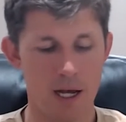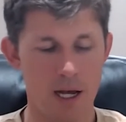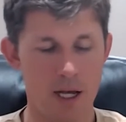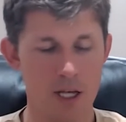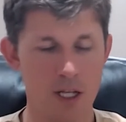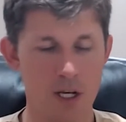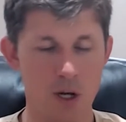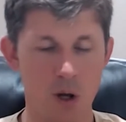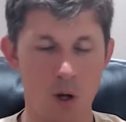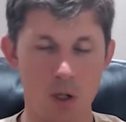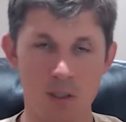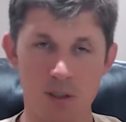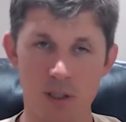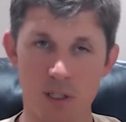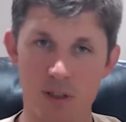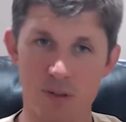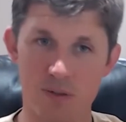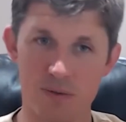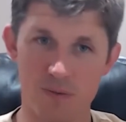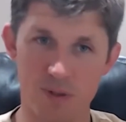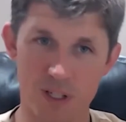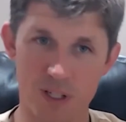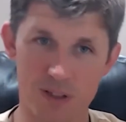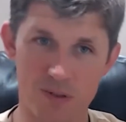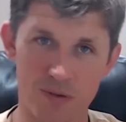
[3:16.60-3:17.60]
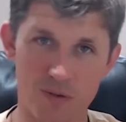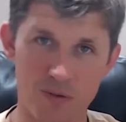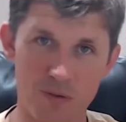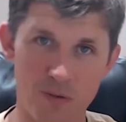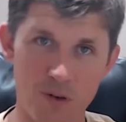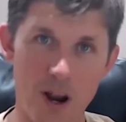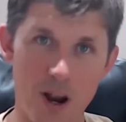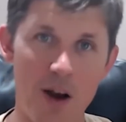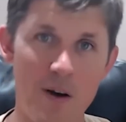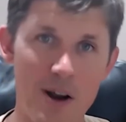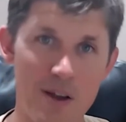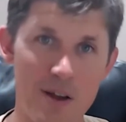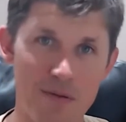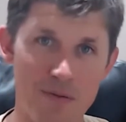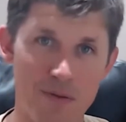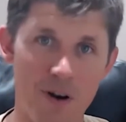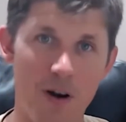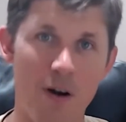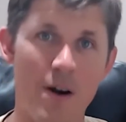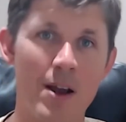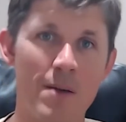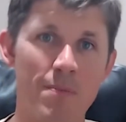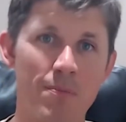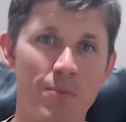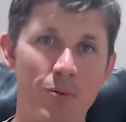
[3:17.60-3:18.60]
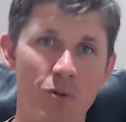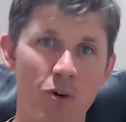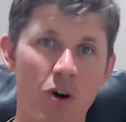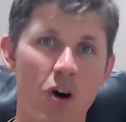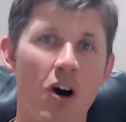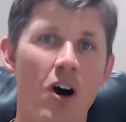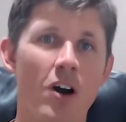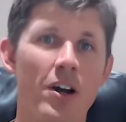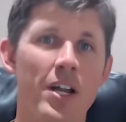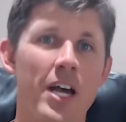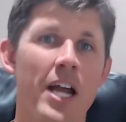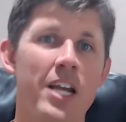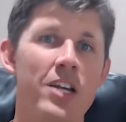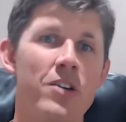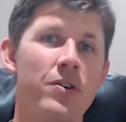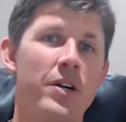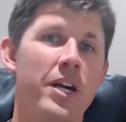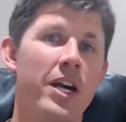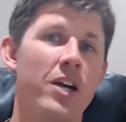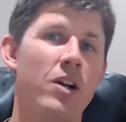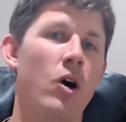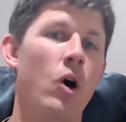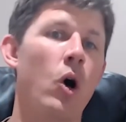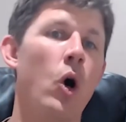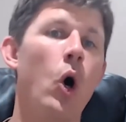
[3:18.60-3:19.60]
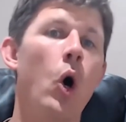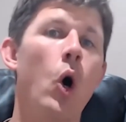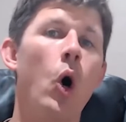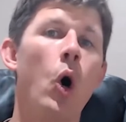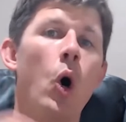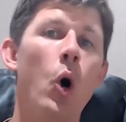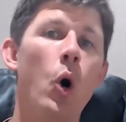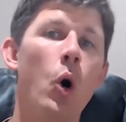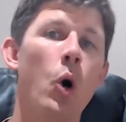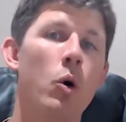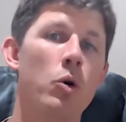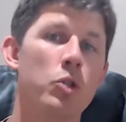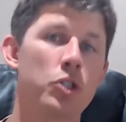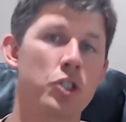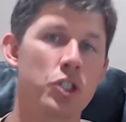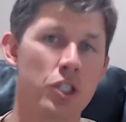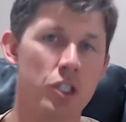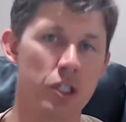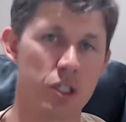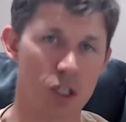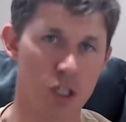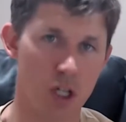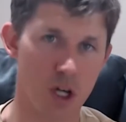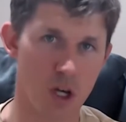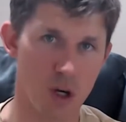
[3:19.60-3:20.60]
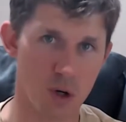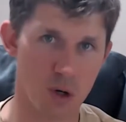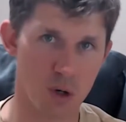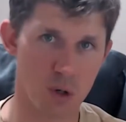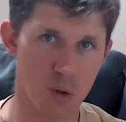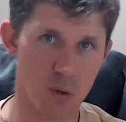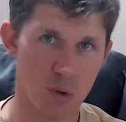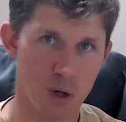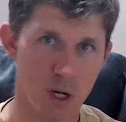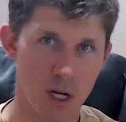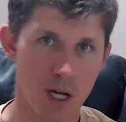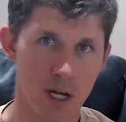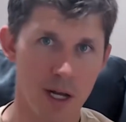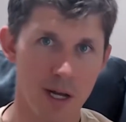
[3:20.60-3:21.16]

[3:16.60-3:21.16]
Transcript: you know, it's very, very broad, and you get a whole slew